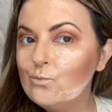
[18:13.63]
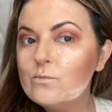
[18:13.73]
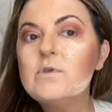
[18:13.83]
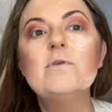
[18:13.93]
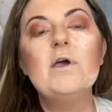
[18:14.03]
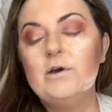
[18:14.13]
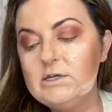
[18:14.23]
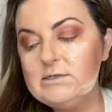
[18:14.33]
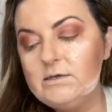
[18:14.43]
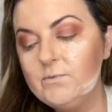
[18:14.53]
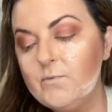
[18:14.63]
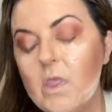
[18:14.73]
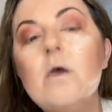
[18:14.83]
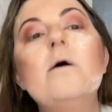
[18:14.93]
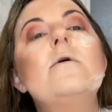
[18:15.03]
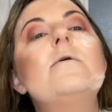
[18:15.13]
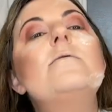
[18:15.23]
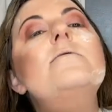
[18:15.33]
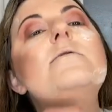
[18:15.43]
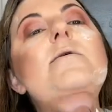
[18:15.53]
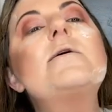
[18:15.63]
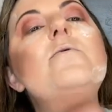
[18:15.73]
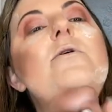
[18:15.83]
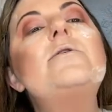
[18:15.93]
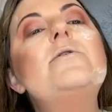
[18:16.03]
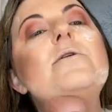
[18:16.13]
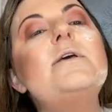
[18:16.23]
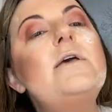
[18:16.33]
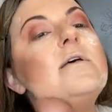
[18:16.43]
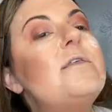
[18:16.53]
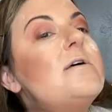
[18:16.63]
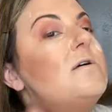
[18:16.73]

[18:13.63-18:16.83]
Isn't that crazy? Then I go underneath.